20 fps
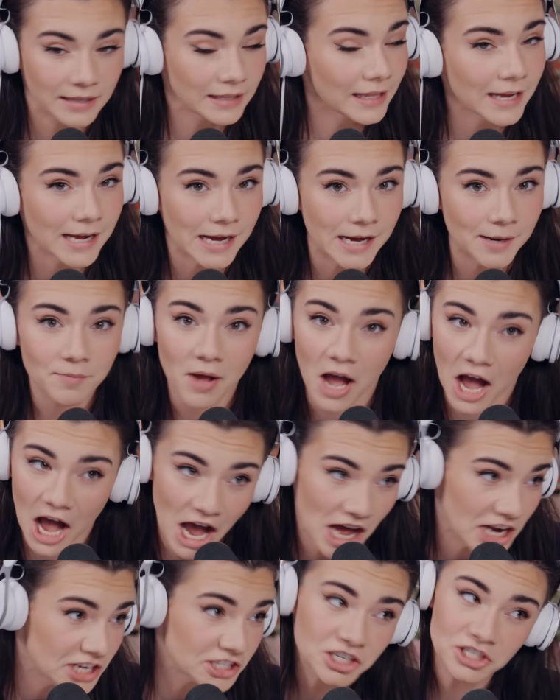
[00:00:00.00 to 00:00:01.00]
And Lia,
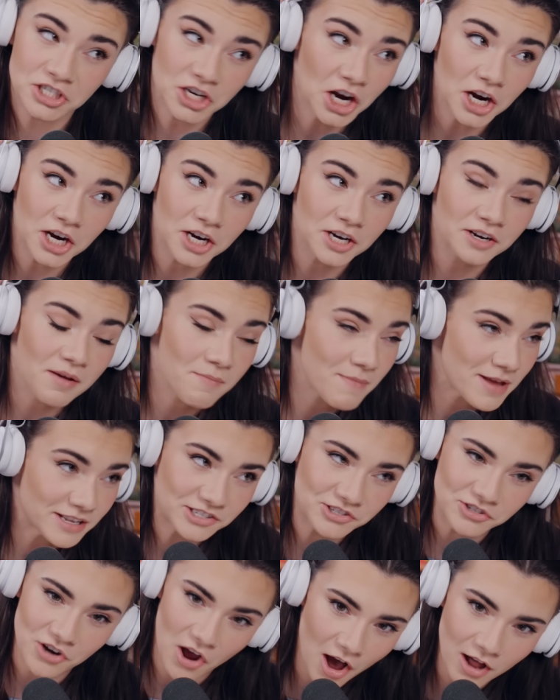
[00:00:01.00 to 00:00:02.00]
undeterred
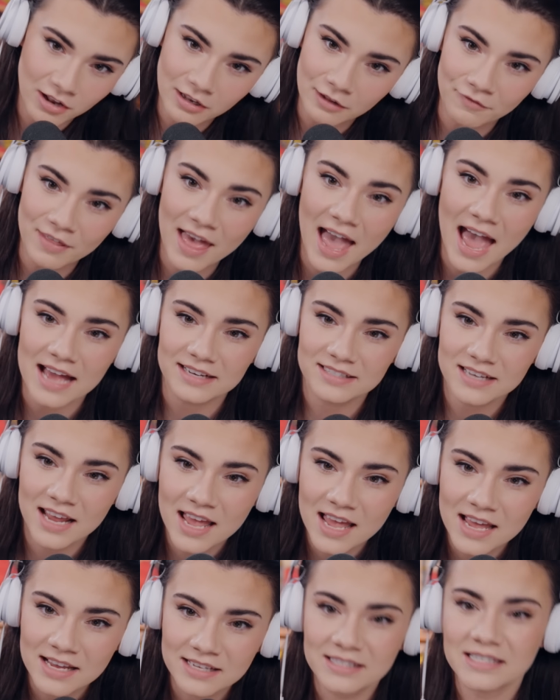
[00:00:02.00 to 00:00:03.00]
amidst all of that,
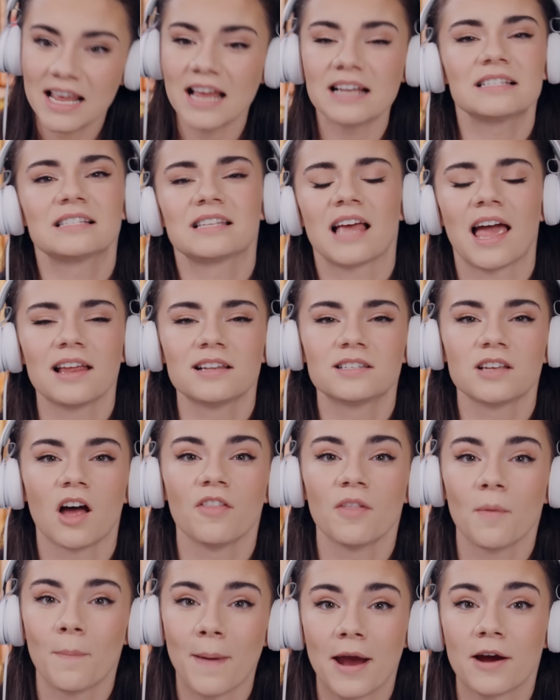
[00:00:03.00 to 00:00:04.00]
set sights
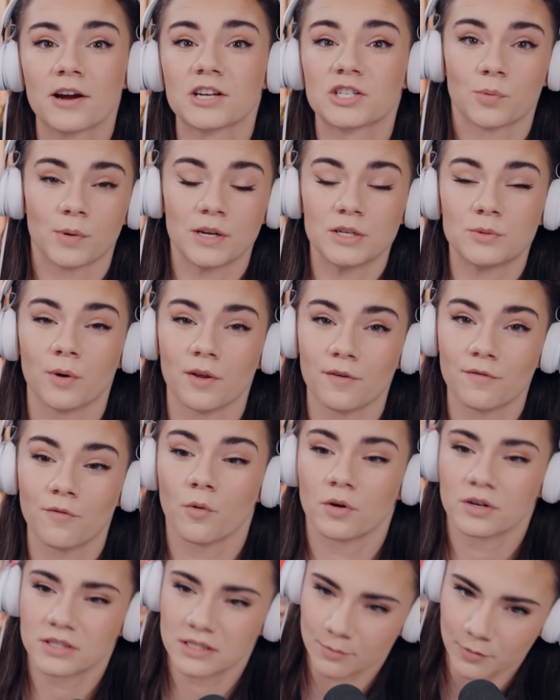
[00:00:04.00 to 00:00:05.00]
on the Paris
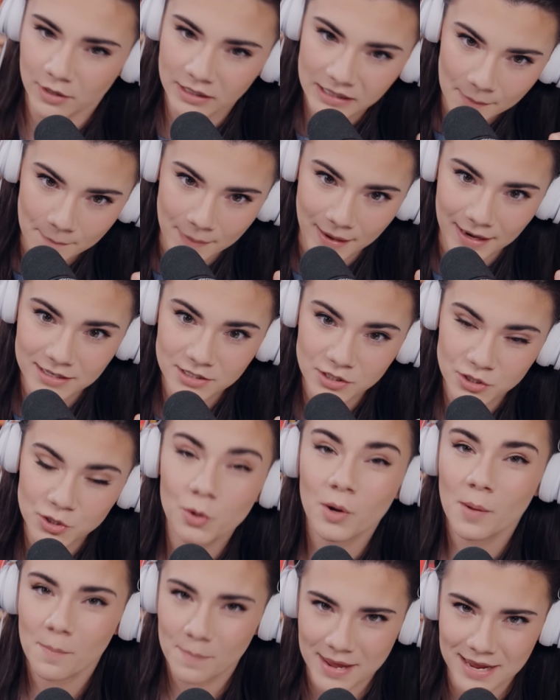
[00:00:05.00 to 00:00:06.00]
2024 Summer Olympics
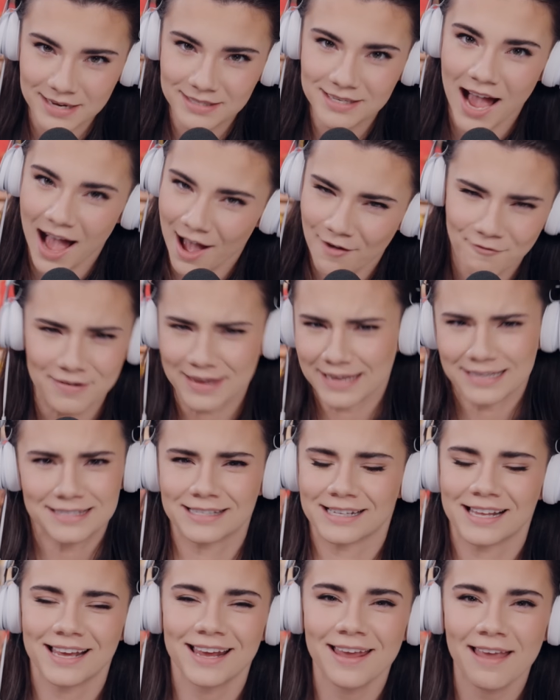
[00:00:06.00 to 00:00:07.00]
to compete,
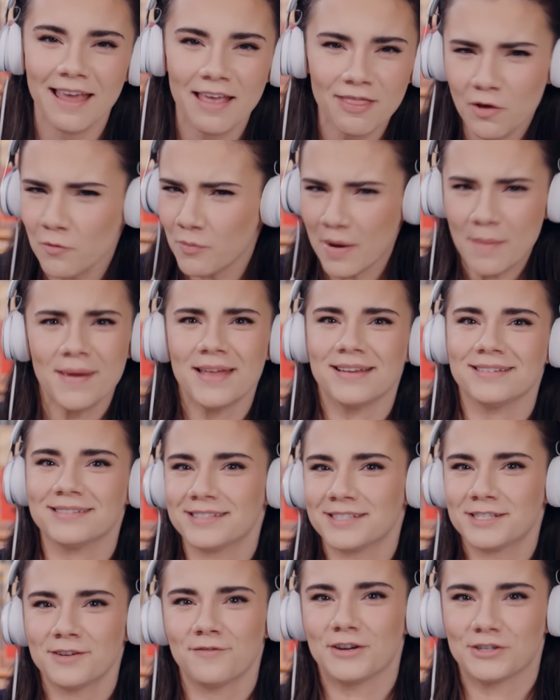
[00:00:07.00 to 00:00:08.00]
obviously, in the
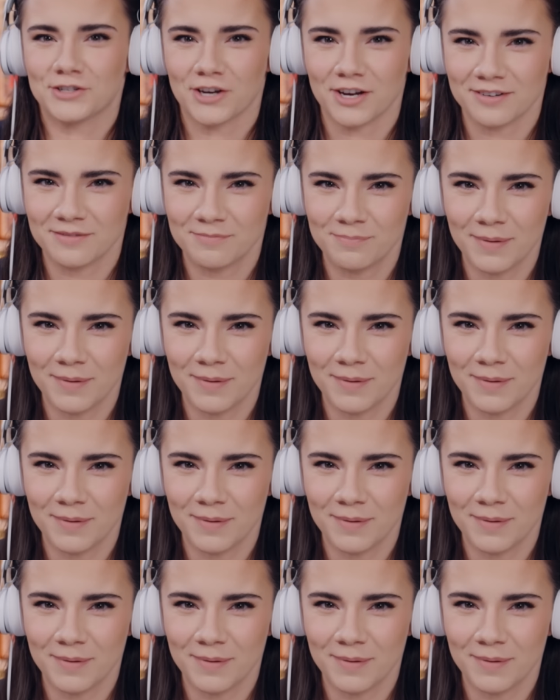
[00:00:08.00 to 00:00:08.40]
women's division.